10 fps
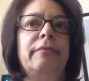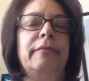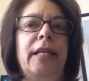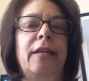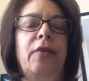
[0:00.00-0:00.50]

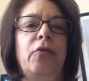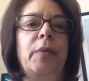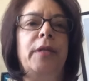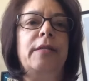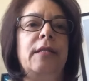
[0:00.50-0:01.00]
You know, they're
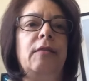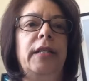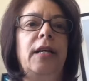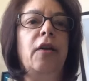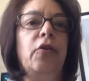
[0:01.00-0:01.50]
basically
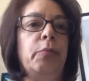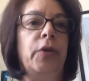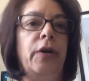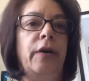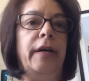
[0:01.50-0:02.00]

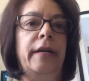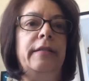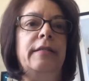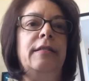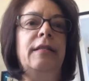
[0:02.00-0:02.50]
colorblind.